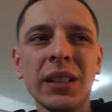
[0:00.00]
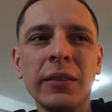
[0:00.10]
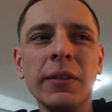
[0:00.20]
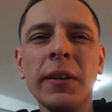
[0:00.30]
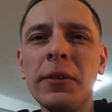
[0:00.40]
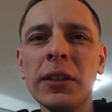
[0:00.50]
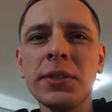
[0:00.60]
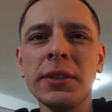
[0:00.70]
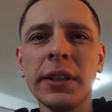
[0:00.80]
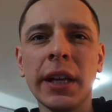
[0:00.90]
If you
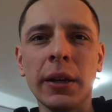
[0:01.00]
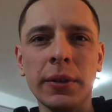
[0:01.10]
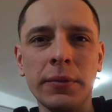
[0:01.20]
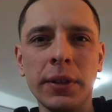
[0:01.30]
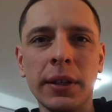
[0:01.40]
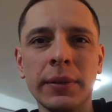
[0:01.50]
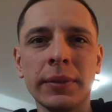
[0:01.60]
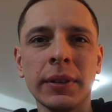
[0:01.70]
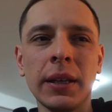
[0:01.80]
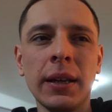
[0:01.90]
listen to Gary Vee,
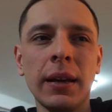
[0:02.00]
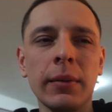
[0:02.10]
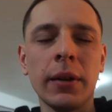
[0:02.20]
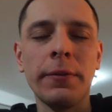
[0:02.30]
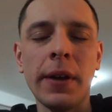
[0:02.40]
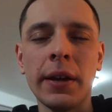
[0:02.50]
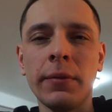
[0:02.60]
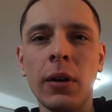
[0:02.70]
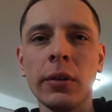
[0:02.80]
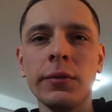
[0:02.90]
and I'm not a fan
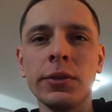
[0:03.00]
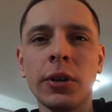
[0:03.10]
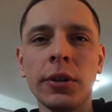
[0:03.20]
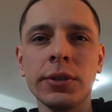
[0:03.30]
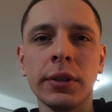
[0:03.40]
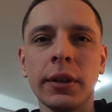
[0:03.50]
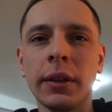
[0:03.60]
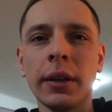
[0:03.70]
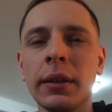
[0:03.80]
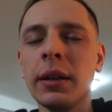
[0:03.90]
of all of his cursing or
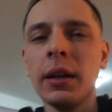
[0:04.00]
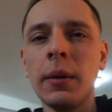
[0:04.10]
anything,